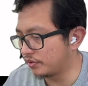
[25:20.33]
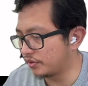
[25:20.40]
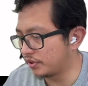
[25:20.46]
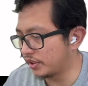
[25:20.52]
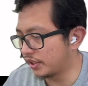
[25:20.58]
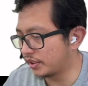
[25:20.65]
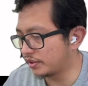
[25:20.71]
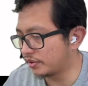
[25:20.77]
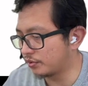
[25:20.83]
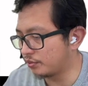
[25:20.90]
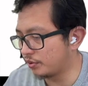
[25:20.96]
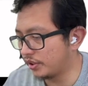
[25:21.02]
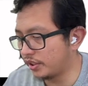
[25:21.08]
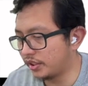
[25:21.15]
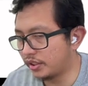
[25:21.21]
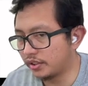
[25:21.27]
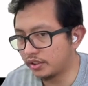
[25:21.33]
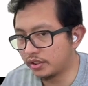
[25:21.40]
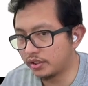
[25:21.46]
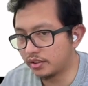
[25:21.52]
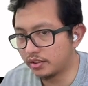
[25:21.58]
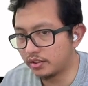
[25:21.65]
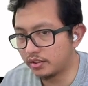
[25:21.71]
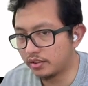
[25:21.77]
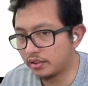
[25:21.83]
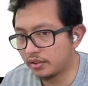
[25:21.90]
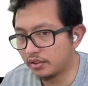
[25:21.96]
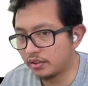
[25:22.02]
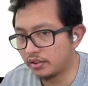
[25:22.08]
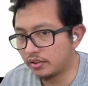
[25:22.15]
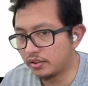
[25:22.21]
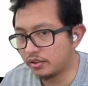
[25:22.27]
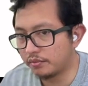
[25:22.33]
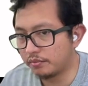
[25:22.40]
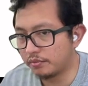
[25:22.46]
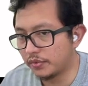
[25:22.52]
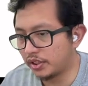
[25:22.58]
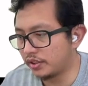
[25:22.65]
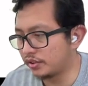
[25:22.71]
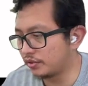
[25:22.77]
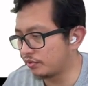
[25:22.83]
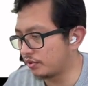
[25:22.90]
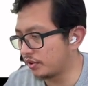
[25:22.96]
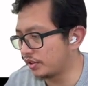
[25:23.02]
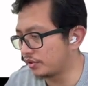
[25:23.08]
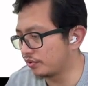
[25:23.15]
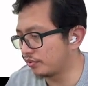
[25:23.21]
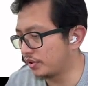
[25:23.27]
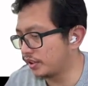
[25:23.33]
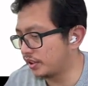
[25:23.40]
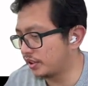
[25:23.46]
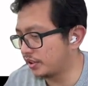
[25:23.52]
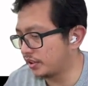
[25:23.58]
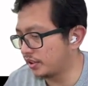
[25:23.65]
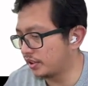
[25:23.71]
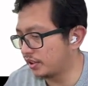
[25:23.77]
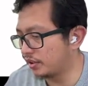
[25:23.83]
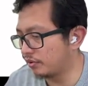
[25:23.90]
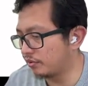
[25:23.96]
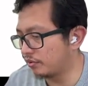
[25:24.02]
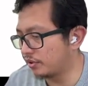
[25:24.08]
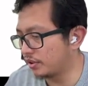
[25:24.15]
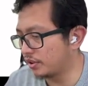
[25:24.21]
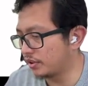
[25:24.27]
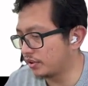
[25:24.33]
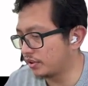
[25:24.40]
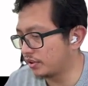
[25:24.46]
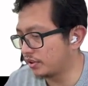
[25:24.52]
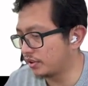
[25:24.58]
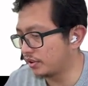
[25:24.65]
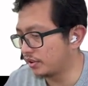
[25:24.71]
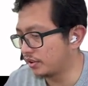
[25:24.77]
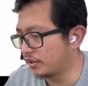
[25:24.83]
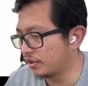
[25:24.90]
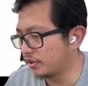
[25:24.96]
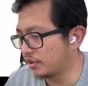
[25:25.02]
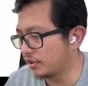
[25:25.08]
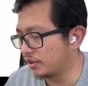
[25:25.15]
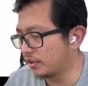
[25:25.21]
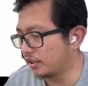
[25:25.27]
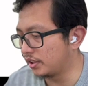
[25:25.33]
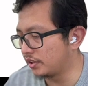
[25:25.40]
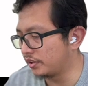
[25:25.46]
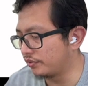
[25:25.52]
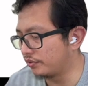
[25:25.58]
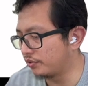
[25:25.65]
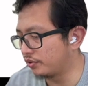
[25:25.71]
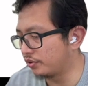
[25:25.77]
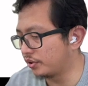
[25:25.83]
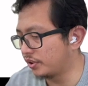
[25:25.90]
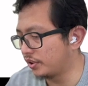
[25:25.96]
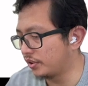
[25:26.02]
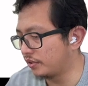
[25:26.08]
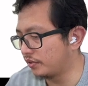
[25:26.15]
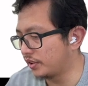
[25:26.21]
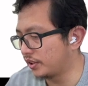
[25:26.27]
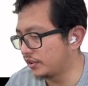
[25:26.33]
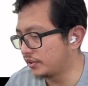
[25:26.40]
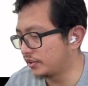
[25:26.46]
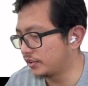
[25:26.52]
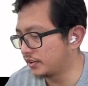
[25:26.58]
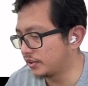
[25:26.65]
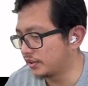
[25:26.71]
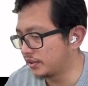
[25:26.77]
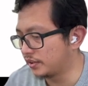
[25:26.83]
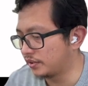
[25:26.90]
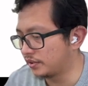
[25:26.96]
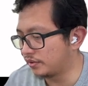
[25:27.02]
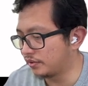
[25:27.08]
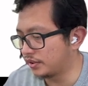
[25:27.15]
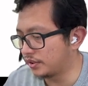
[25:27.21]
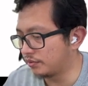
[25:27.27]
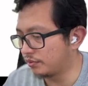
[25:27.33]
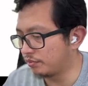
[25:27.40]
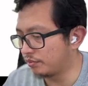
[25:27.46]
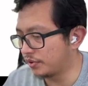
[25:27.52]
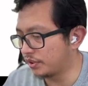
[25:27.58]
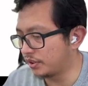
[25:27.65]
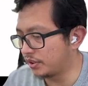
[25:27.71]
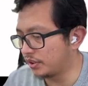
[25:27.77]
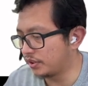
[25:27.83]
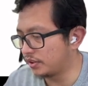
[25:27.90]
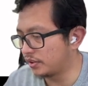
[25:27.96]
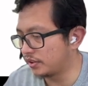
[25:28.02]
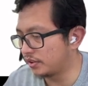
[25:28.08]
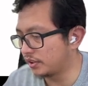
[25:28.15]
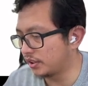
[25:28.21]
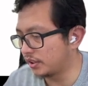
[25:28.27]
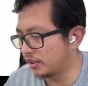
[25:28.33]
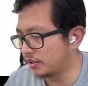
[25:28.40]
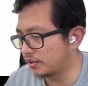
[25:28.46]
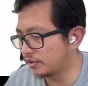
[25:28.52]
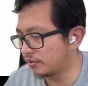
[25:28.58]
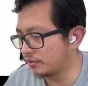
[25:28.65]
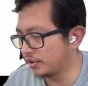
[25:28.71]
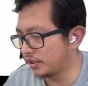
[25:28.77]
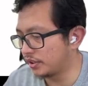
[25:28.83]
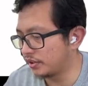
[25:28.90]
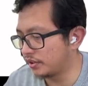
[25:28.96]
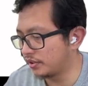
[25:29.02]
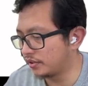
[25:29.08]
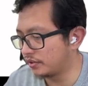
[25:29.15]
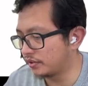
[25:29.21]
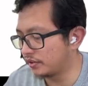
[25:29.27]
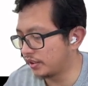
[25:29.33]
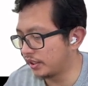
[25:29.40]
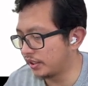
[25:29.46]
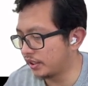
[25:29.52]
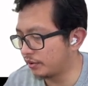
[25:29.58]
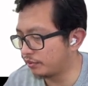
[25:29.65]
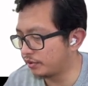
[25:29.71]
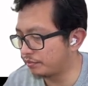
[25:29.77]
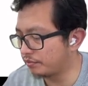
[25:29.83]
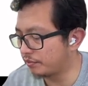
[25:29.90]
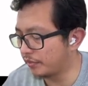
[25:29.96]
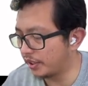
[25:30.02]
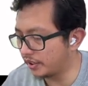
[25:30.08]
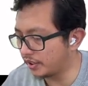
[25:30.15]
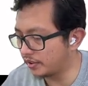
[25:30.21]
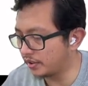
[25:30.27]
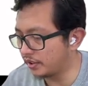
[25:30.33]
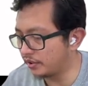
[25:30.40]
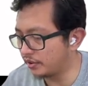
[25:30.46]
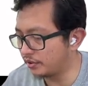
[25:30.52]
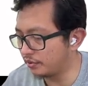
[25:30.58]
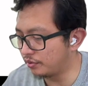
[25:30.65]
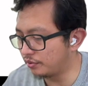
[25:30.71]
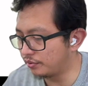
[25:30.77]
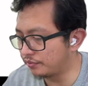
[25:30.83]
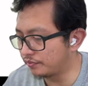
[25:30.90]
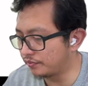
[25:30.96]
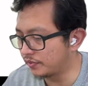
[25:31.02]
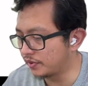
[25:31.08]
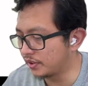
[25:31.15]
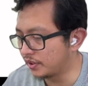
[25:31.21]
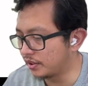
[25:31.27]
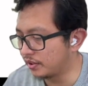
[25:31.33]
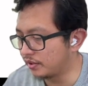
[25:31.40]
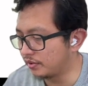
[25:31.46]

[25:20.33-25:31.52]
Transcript: so 4x squared minus y squared equal negative 4. Right? So this will be x squared, and I will make it into